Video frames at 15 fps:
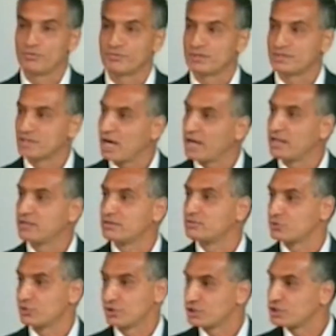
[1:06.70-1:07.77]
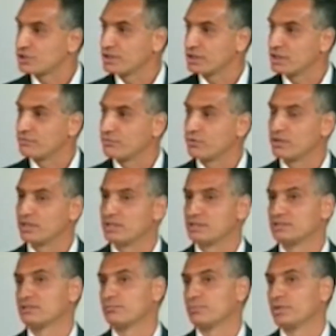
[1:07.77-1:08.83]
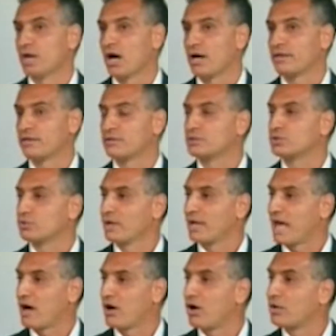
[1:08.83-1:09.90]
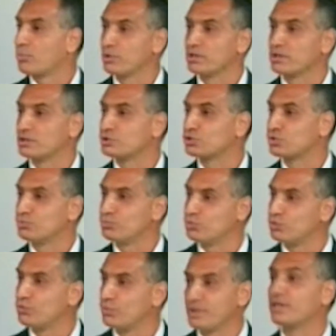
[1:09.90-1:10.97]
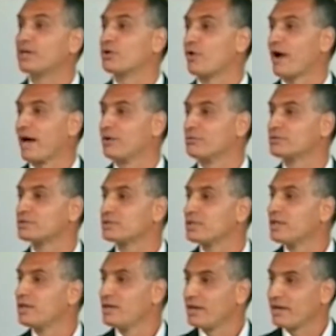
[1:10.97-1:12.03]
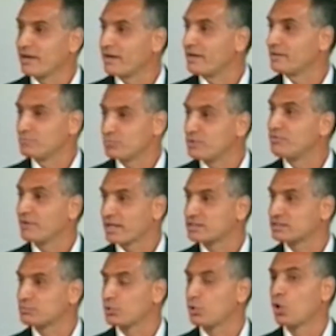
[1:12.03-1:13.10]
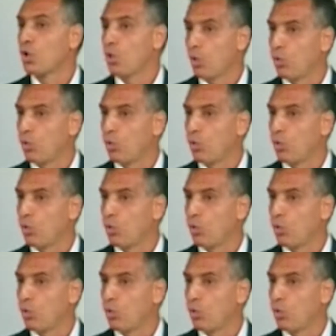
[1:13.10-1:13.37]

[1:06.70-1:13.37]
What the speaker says: designed traditionally for these have been either to allow our buildings to move with the ground and be flexible,